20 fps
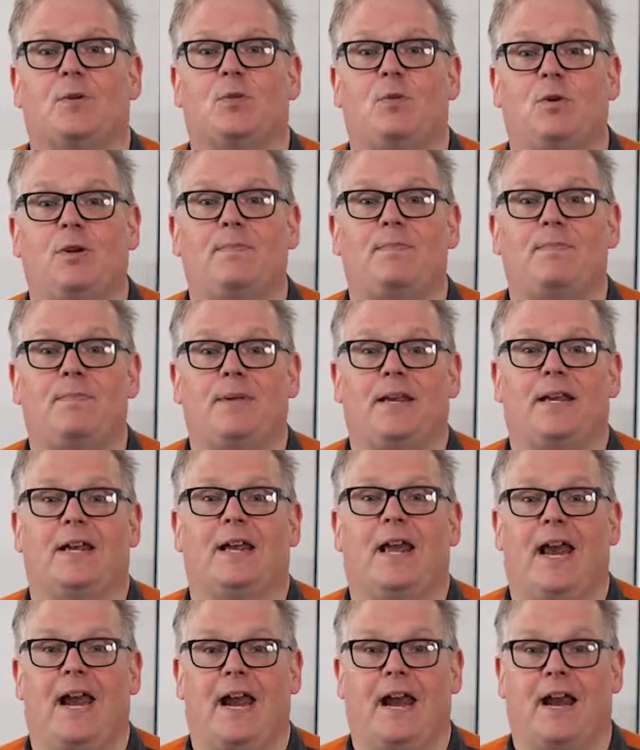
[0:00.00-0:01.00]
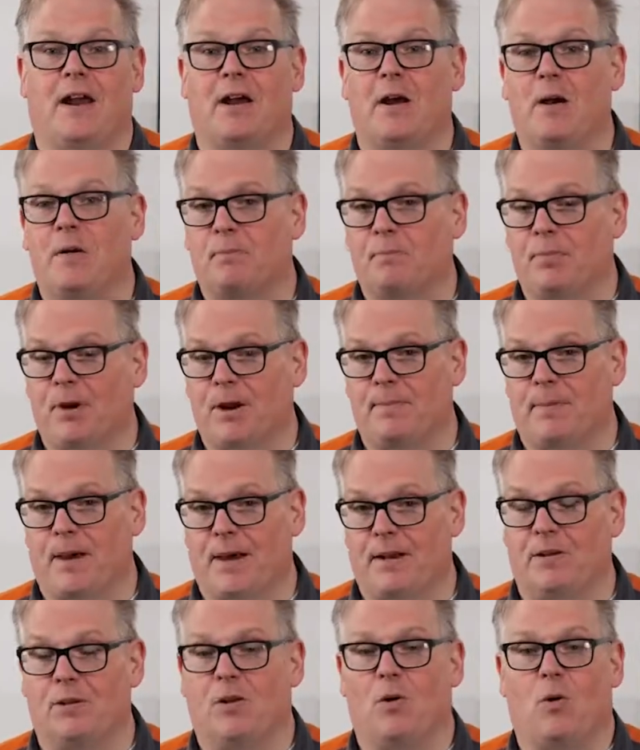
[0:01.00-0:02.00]
would be a brake
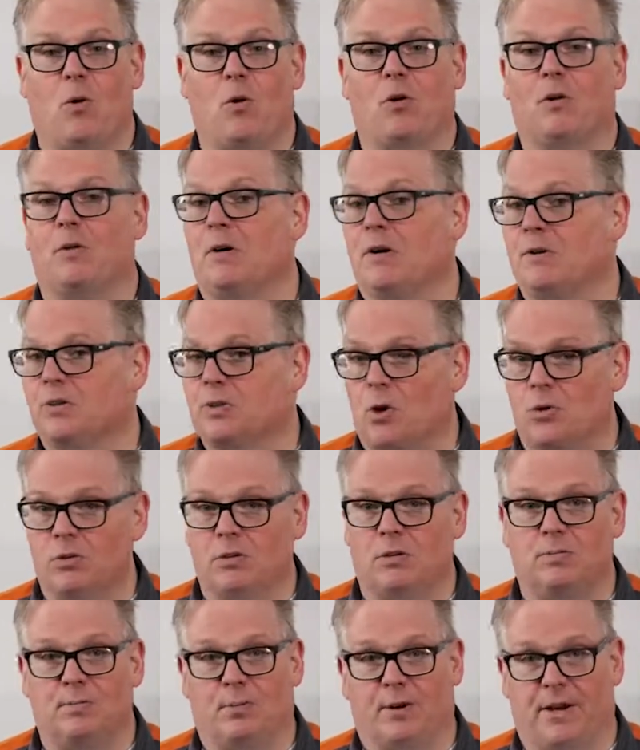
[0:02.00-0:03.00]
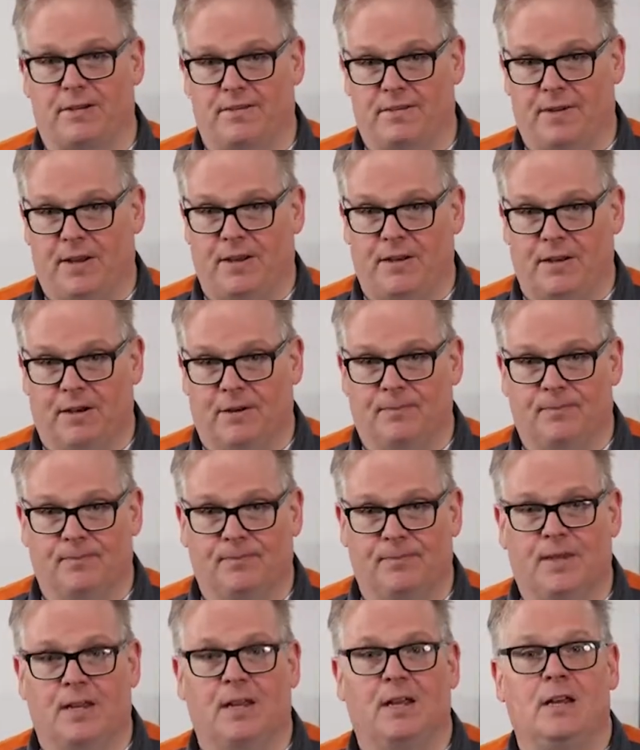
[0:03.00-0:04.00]
pedal or total brake failure.
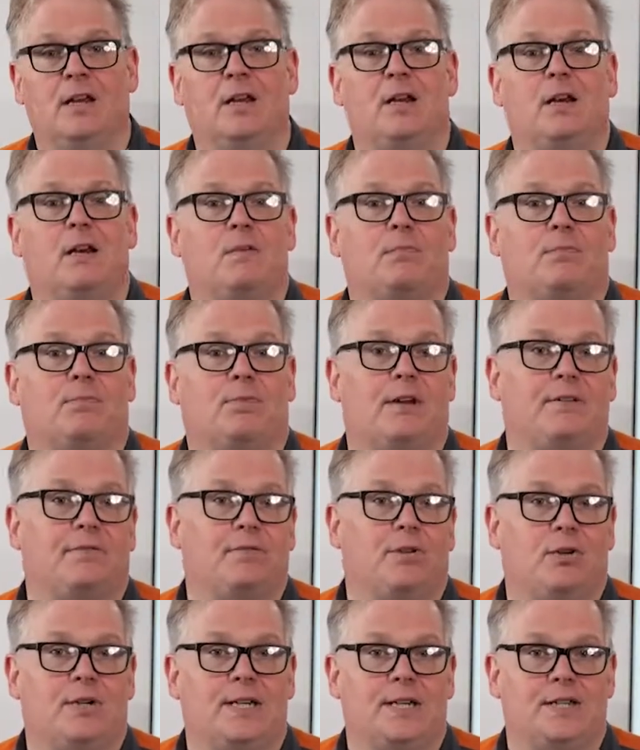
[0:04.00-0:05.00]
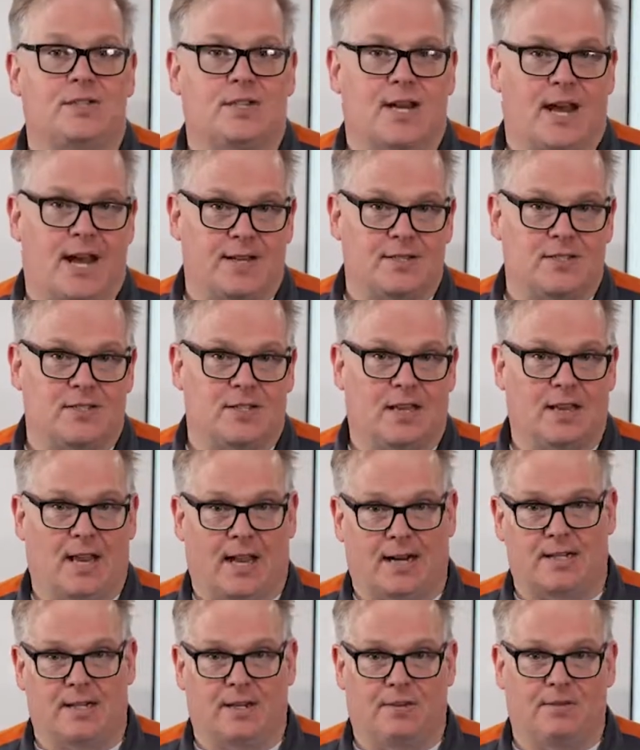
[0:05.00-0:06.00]
Brake fluid is not
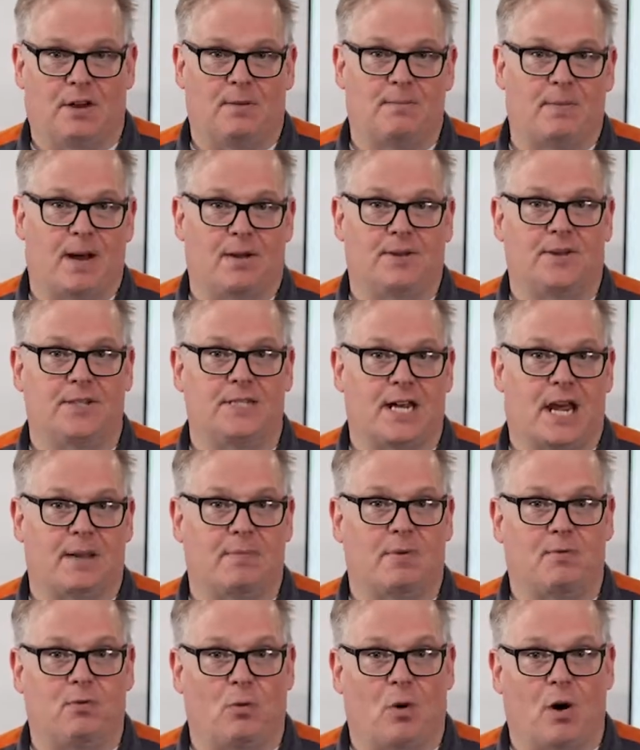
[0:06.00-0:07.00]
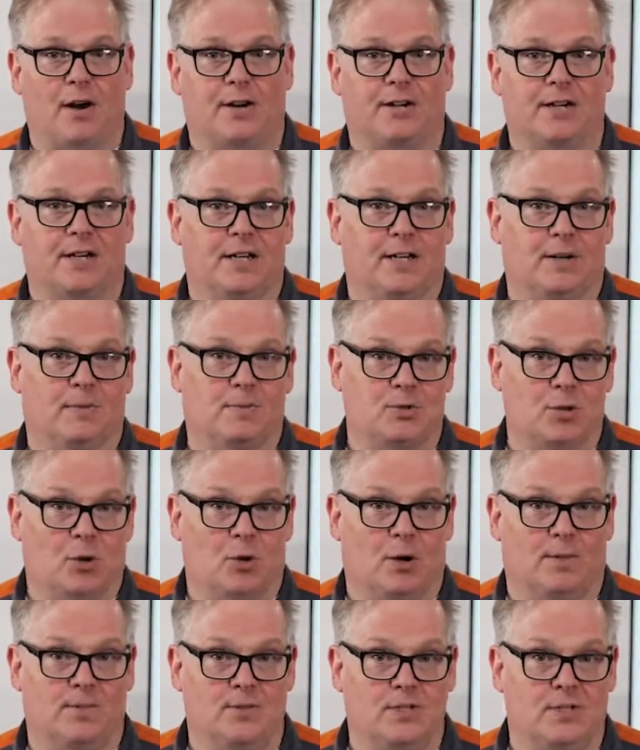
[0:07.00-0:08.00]
selective about the type of water it
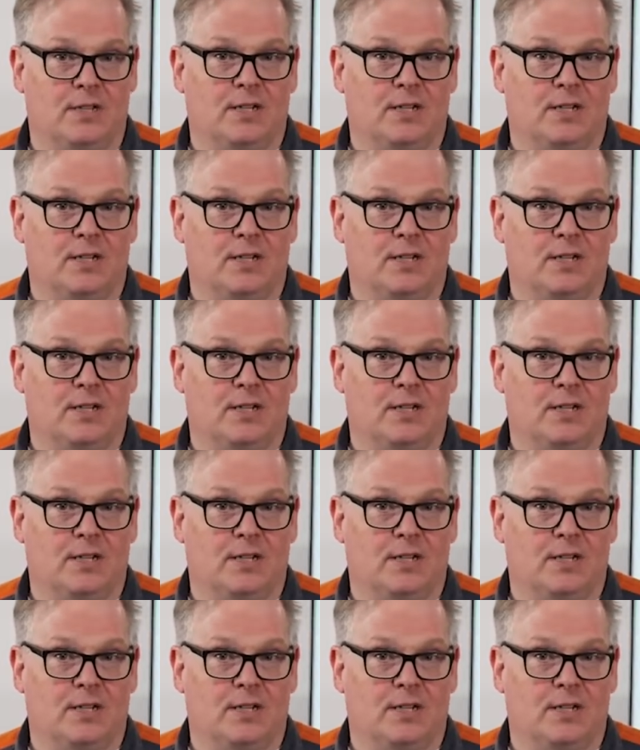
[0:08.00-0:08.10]
absorbs.